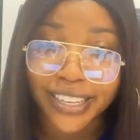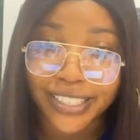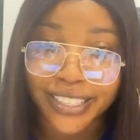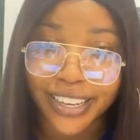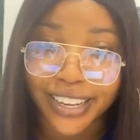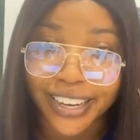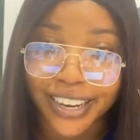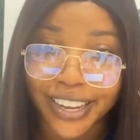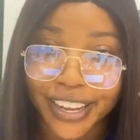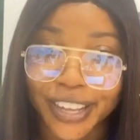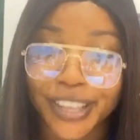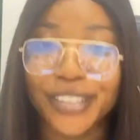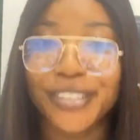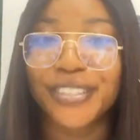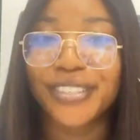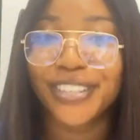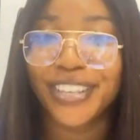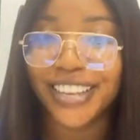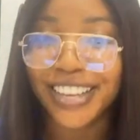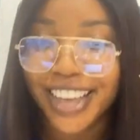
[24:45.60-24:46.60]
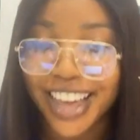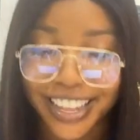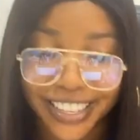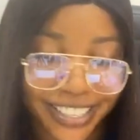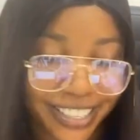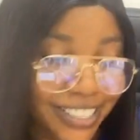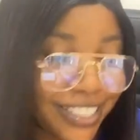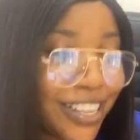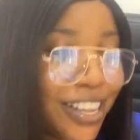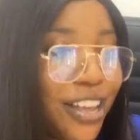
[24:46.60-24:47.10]
I saying again? So
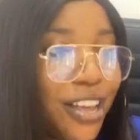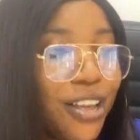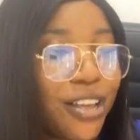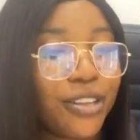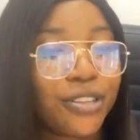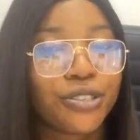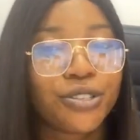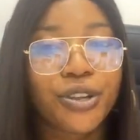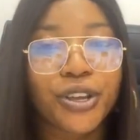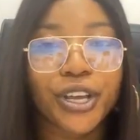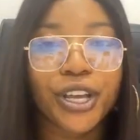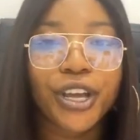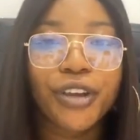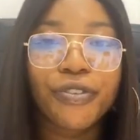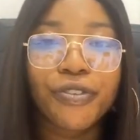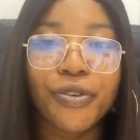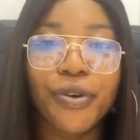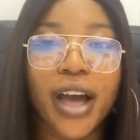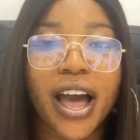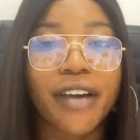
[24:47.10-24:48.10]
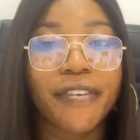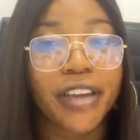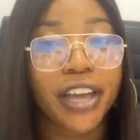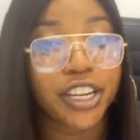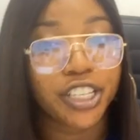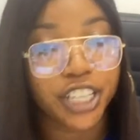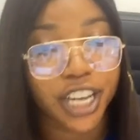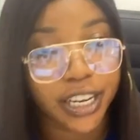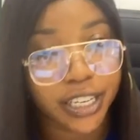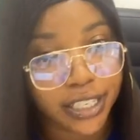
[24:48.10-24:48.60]
yes. So if you have
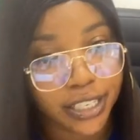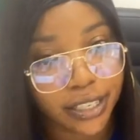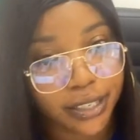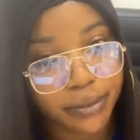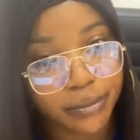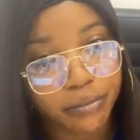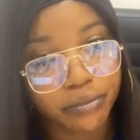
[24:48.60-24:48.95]
HND,